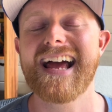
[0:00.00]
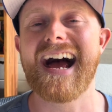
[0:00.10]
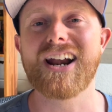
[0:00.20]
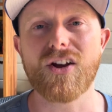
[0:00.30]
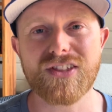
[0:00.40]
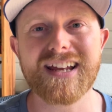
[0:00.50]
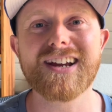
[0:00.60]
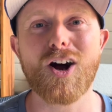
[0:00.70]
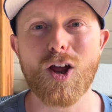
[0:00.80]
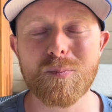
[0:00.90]
And I
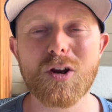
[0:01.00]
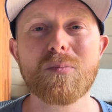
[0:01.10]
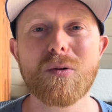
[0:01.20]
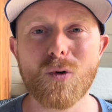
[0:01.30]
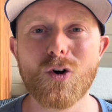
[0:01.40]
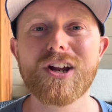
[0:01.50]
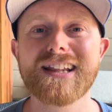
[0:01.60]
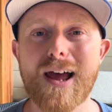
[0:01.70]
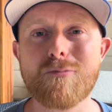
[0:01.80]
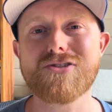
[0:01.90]
think I am going to be
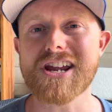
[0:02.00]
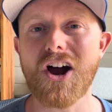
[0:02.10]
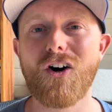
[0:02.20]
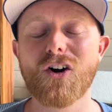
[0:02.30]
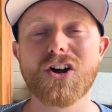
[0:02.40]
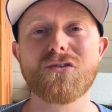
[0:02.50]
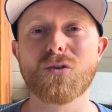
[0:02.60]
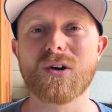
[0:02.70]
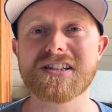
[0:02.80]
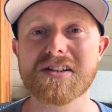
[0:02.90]
working that pretty hard over the
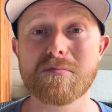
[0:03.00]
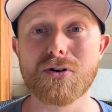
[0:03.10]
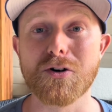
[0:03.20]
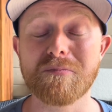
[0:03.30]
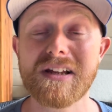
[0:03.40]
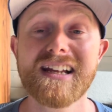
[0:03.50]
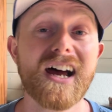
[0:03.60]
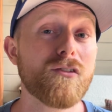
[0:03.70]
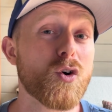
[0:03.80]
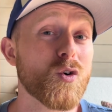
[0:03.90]
winter. But
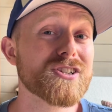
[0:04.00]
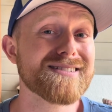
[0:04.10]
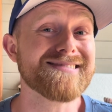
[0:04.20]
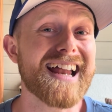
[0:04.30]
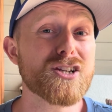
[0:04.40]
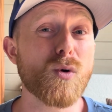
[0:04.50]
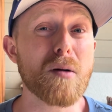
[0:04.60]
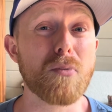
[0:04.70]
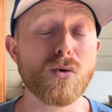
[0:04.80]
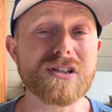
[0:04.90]
of course, that is what
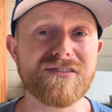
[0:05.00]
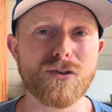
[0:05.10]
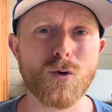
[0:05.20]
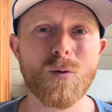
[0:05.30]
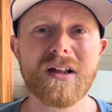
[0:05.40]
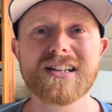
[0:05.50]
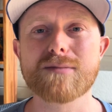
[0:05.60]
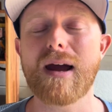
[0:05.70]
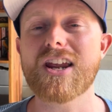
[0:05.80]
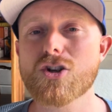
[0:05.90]
I bought it for, to
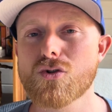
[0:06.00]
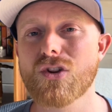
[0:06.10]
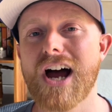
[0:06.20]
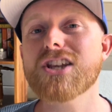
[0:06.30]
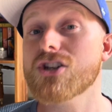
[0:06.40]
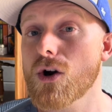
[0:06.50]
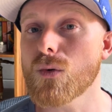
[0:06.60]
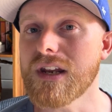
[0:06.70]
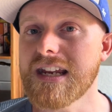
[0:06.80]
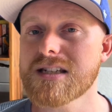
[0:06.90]
make sure that I
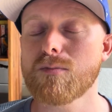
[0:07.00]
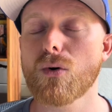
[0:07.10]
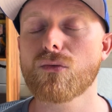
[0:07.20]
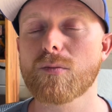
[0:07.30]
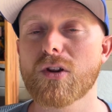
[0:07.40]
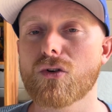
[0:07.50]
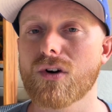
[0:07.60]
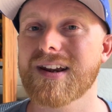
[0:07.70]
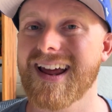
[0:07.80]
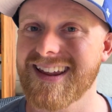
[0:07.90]
don't need to pull from the
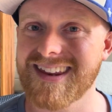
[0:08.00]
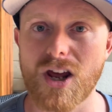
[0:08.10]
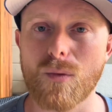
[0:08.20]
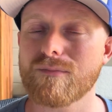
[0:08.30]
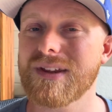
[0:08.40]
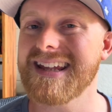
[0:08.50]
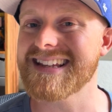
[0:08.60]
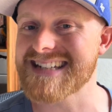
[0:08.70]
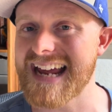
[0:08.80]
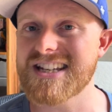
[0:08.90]
grid, you know, in
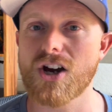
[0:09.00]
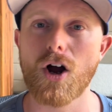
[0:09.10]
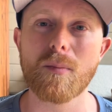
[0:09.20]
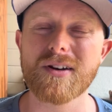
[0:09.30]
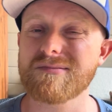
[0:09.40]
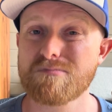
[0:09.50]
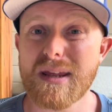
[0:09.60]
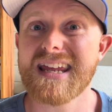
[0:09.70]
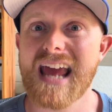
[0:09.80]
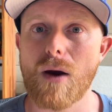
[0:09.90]
the daytime and
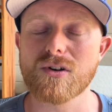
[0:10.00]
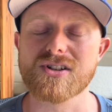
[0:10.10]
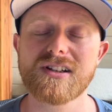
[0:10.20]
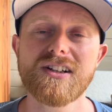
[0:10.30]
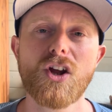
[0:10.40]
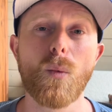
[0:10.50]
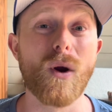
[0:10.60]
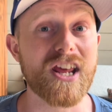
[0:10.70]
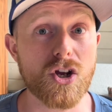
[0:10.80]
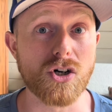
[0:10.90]
peak hours
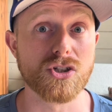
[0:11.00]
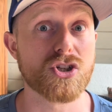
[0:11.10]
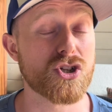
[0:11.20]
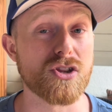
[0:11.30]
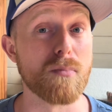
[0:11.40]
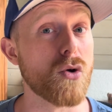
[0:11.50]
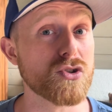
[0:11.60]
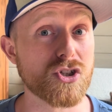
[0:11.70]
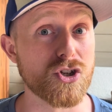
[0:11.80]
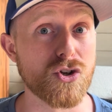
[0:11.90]
when it costs the
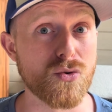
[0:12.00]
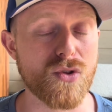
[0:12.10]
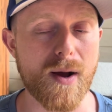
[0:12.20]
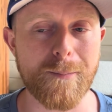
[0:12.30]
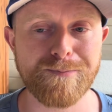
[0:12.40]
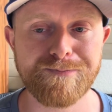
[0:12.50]
most to do that.